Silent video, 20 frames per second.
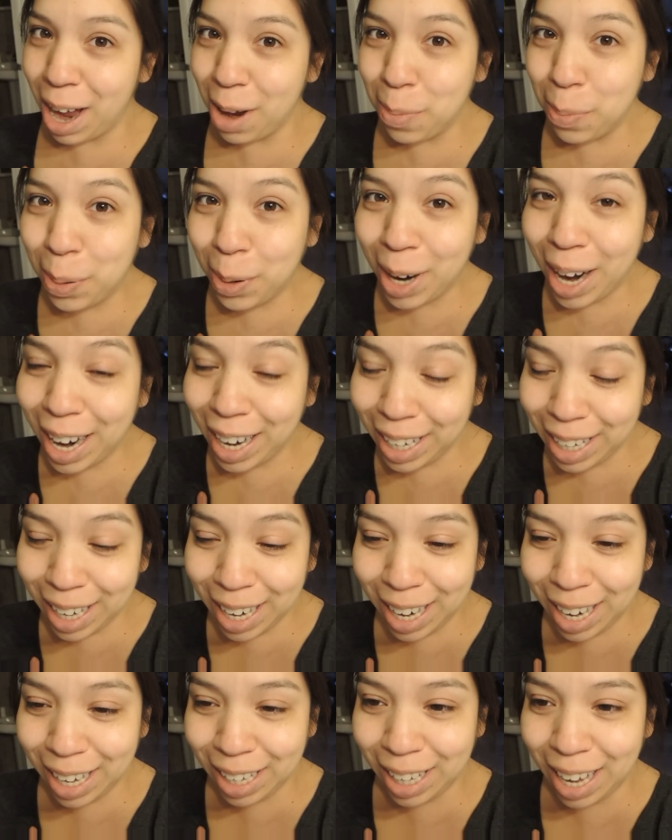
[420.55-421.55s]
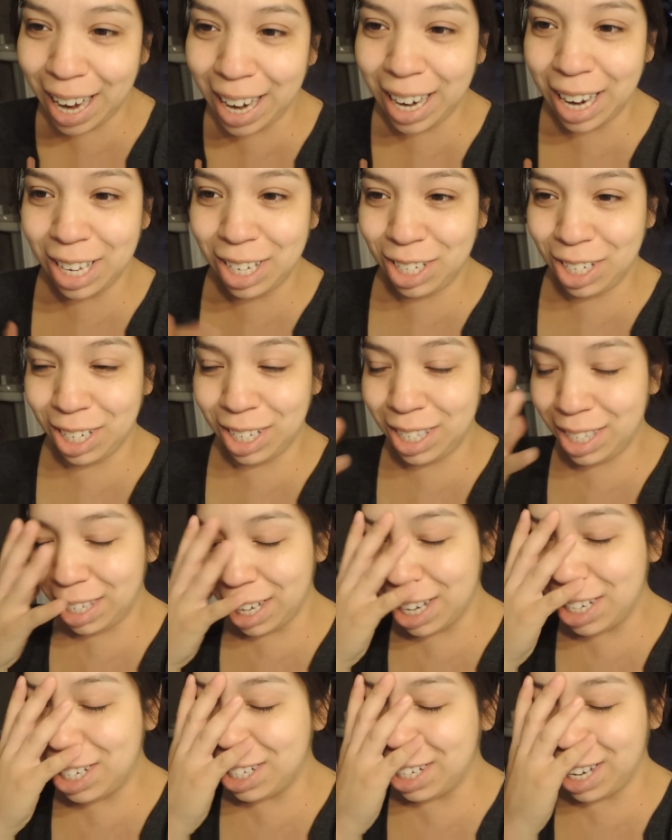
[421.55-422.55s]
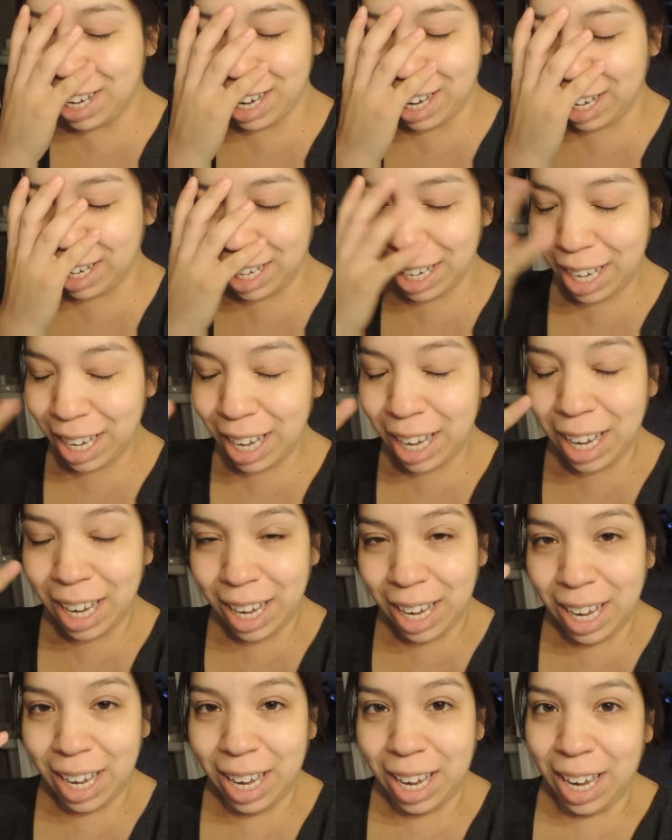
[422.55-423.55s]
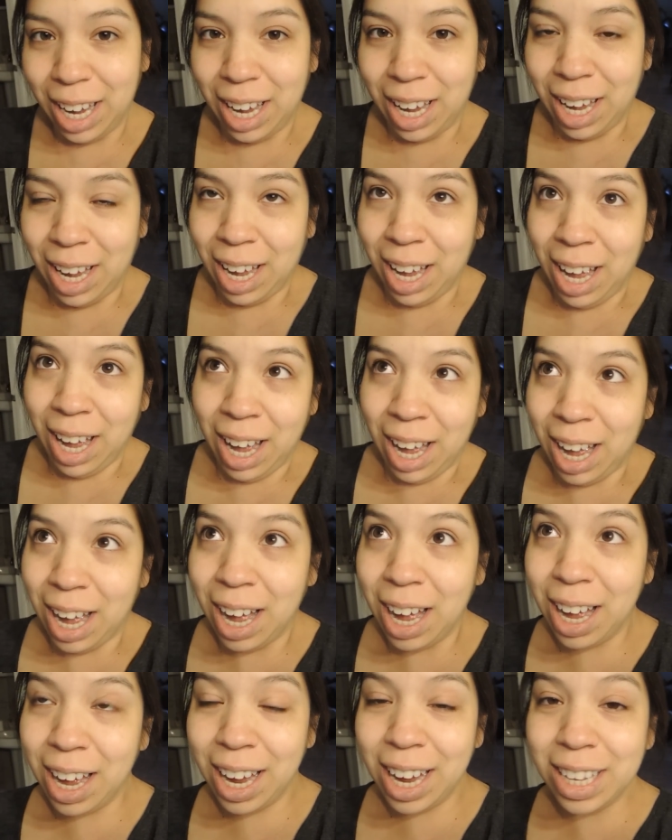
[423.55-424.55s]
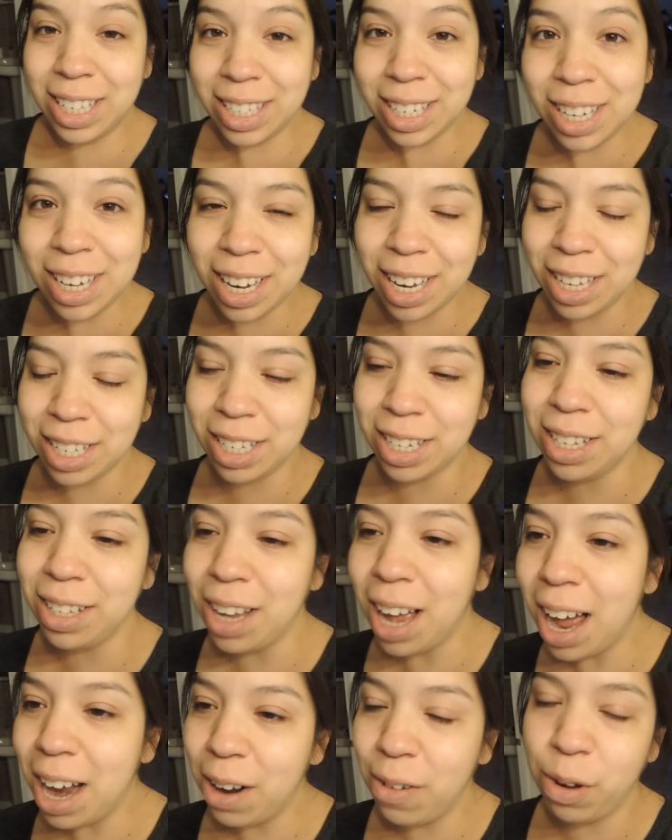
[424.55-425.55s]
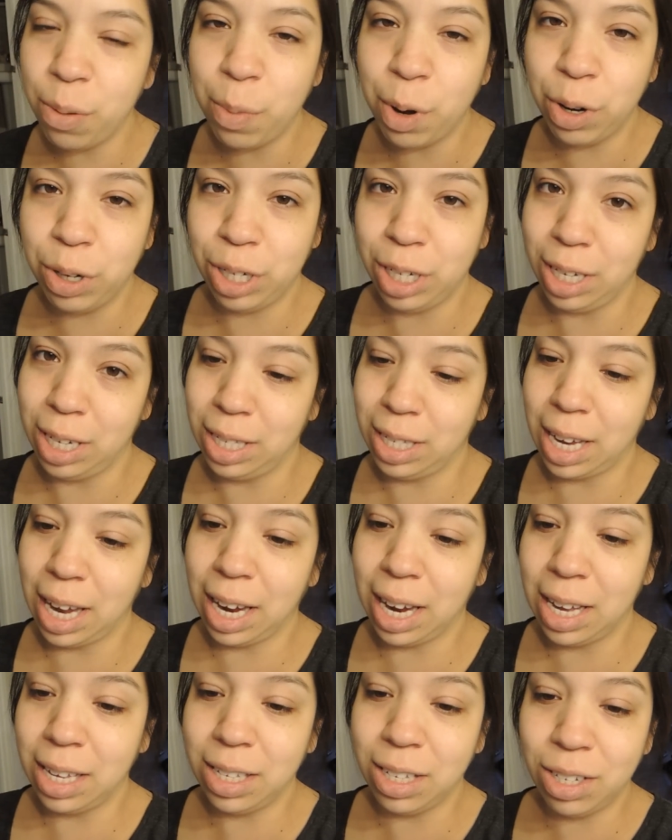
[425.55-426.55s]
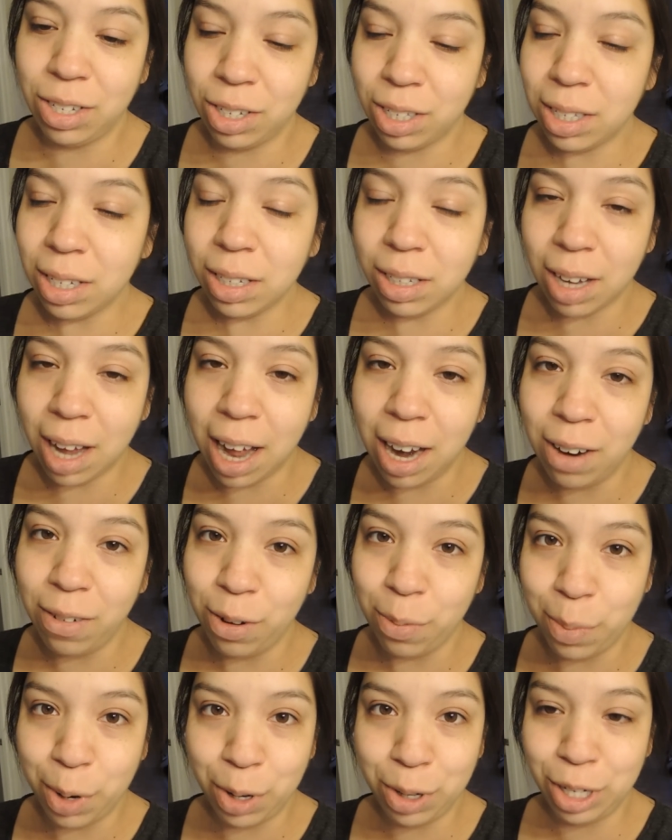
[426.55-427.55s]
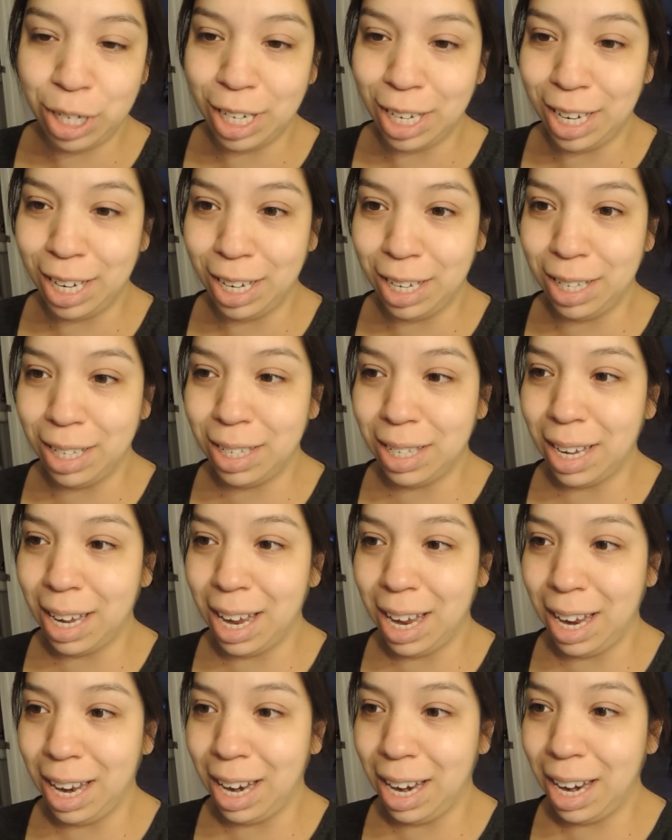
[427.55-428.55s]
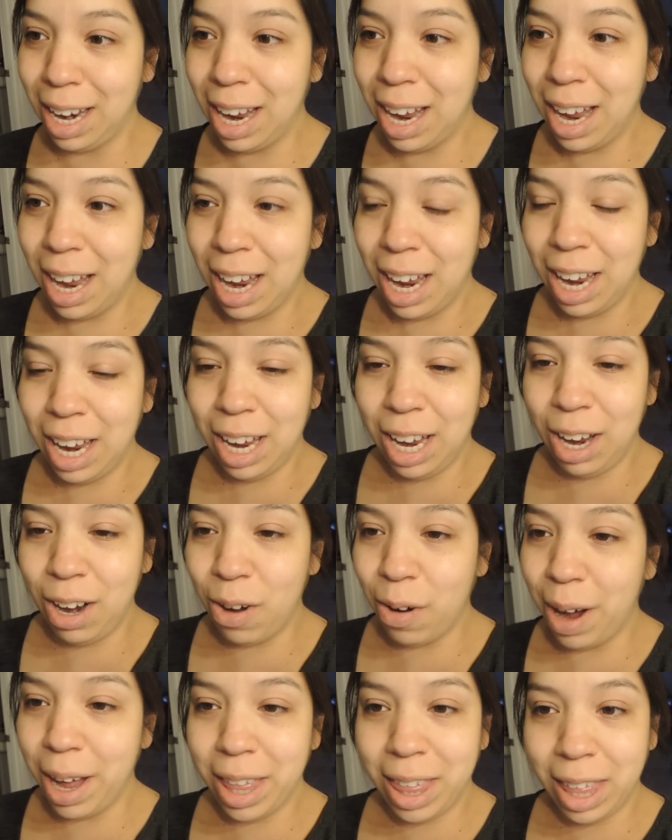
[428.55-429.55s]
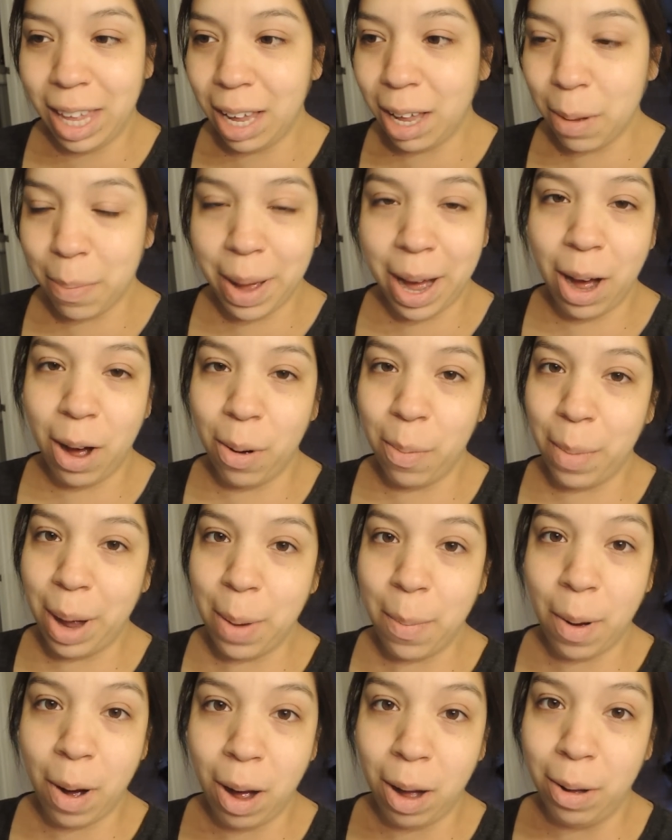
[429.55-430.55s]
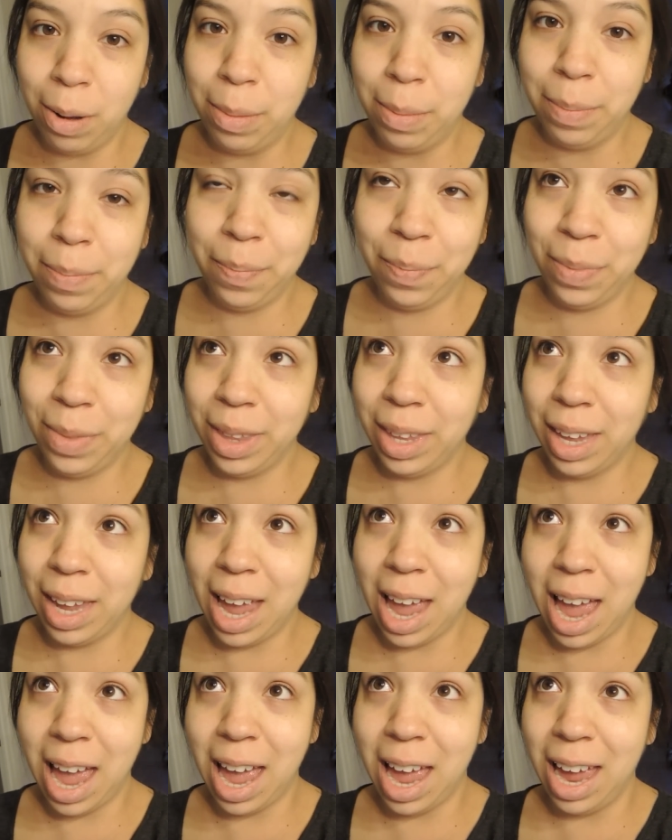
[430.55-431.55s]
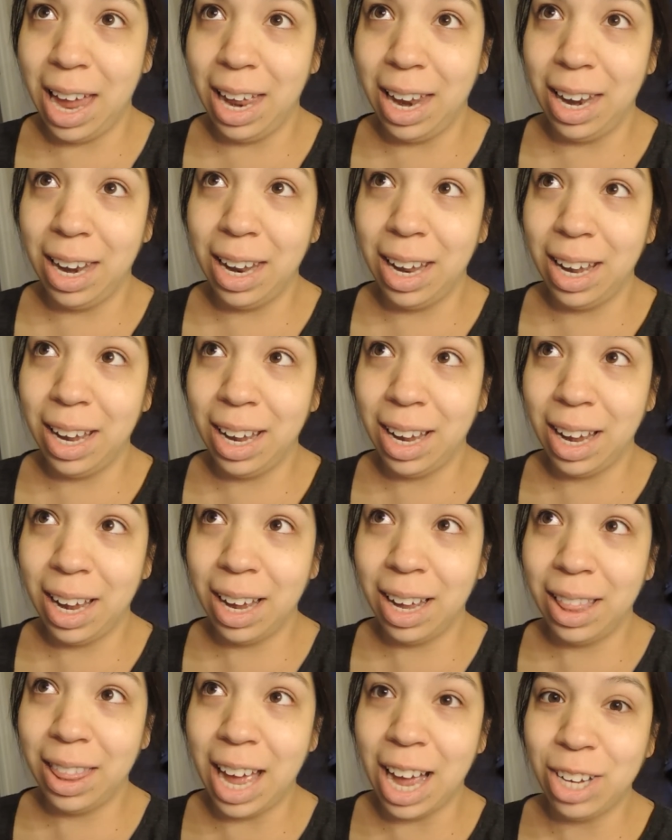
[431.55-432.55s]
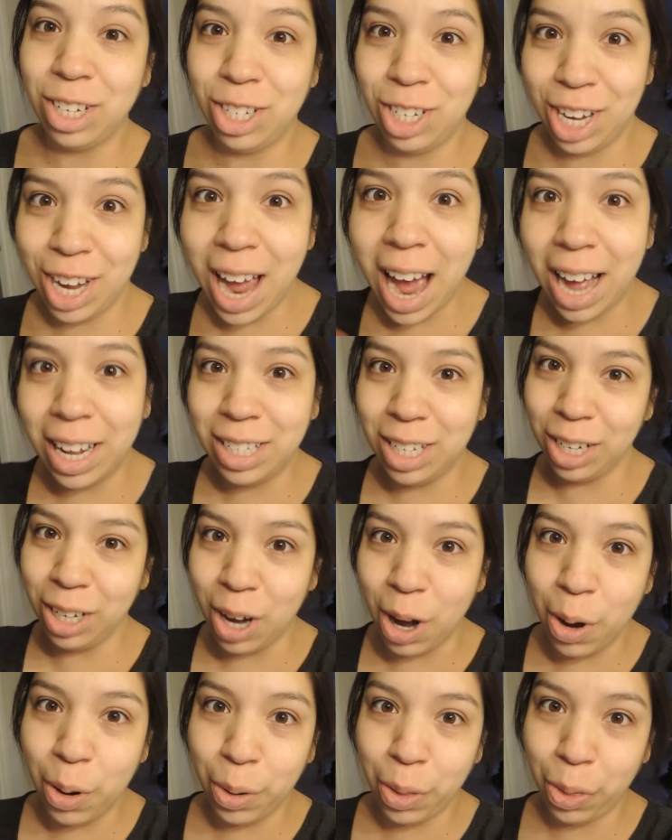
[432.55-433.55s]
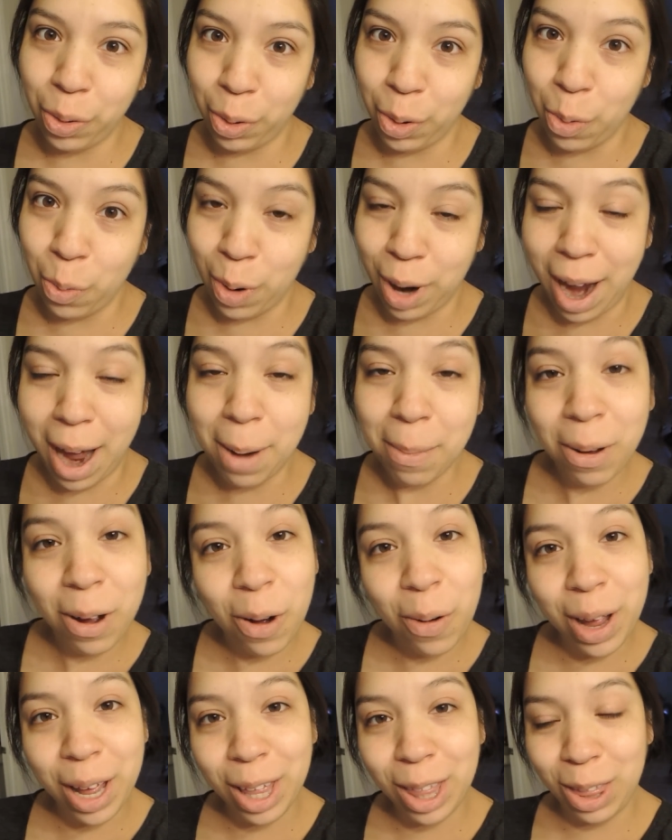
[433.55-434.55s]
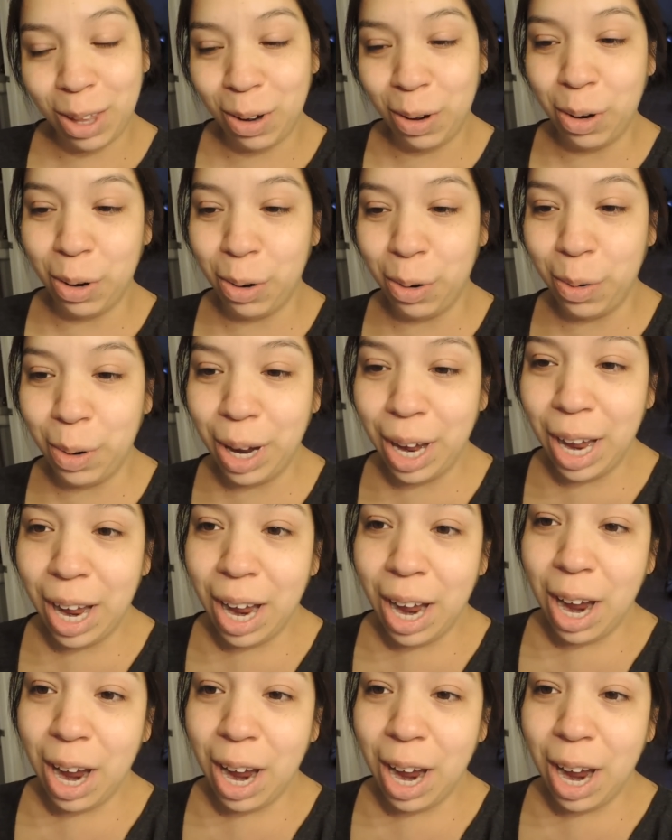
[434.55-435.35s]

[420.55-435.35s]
i'm pregnant like it's just such a it's a it's a lot of emotions i guess it's just a lot of emotions and you know i think about my mom and that she had to go through what i'm going through